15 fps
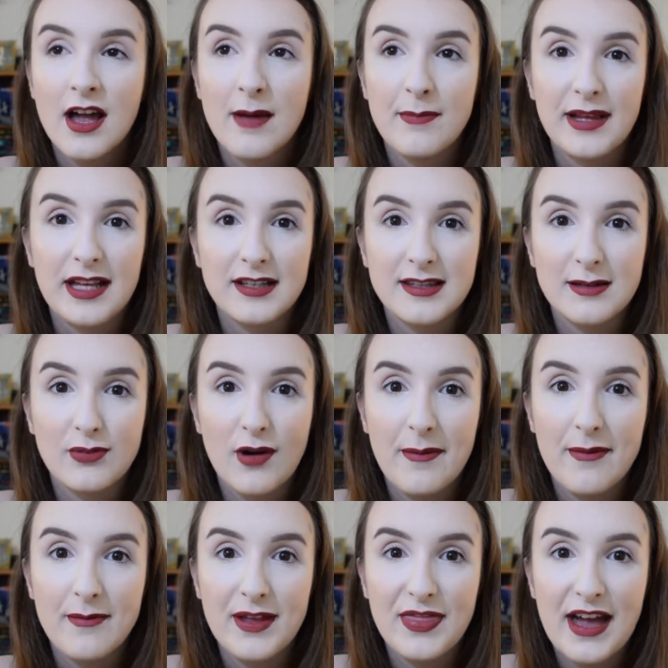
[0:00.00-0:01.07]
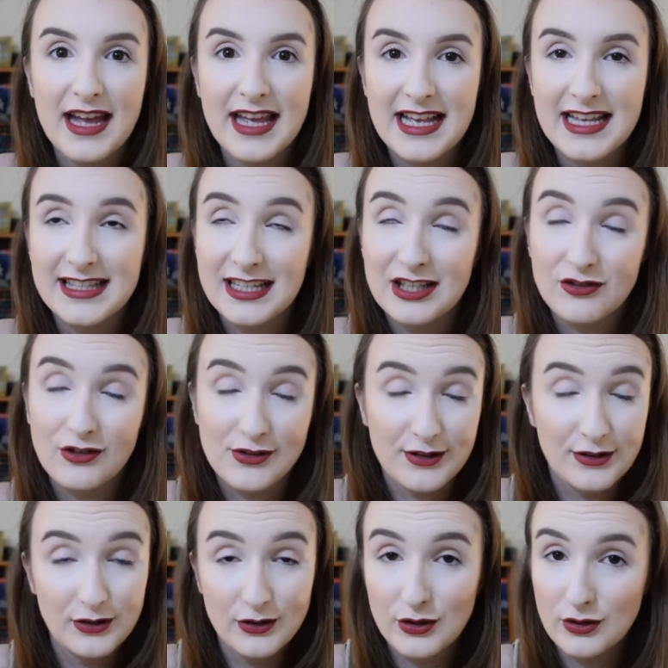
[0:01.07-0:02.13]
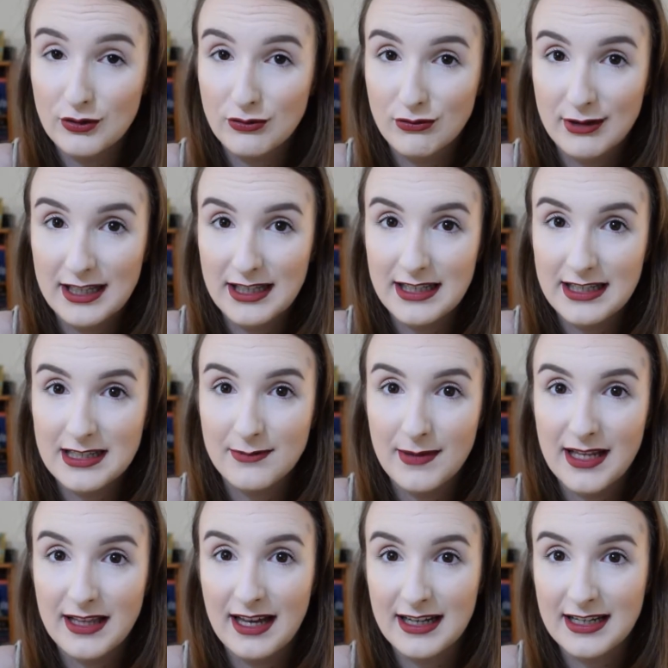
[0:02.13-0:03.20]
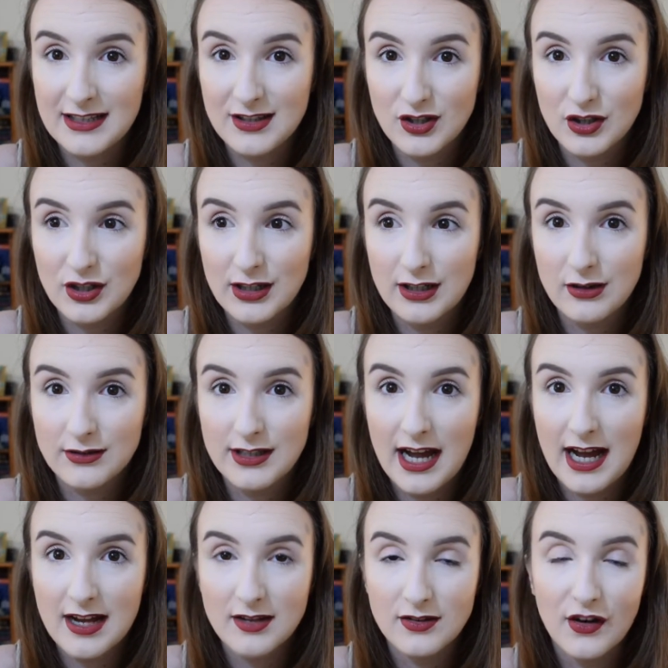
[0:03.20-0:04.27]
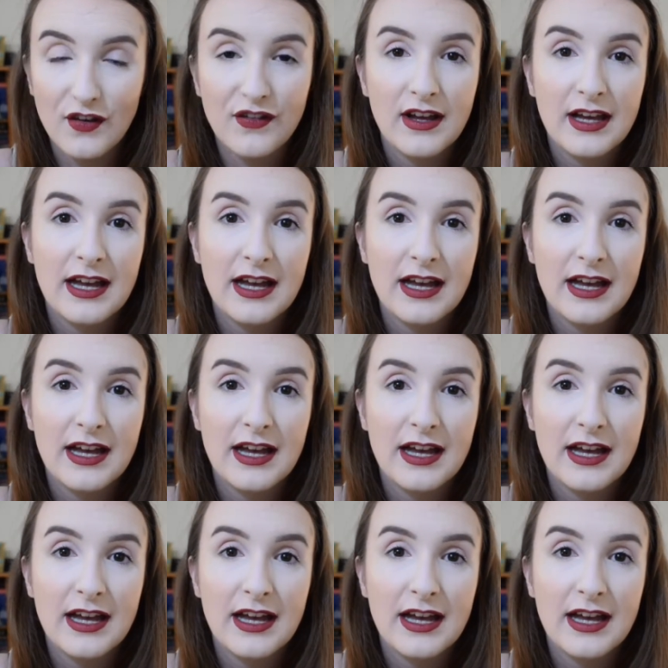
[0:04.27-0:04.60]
because the problem with that is it doesn't look really to me like it's gonna go dark enough.